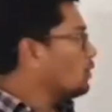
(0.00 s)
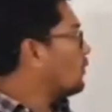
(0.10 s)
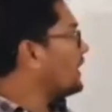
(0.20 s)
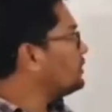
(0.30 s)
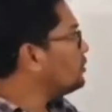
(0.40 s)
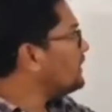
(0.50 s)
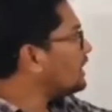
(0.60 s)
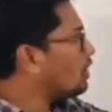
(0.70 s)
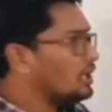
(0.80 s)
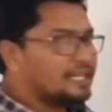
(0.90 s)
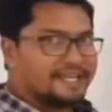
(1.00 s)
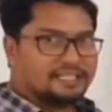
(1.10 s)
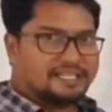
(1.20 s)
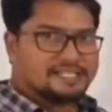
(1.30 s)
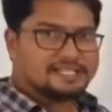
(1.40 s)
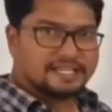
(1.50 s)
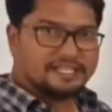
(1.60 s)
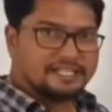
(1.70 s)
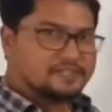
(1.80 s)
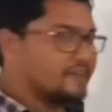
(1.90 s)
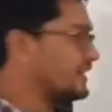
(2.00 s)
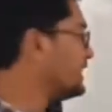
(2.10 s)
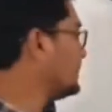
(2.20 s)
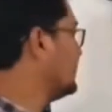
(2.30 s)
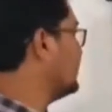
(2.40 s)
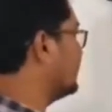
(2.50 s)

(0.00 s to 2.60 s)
Why do we call like this? It is very clear.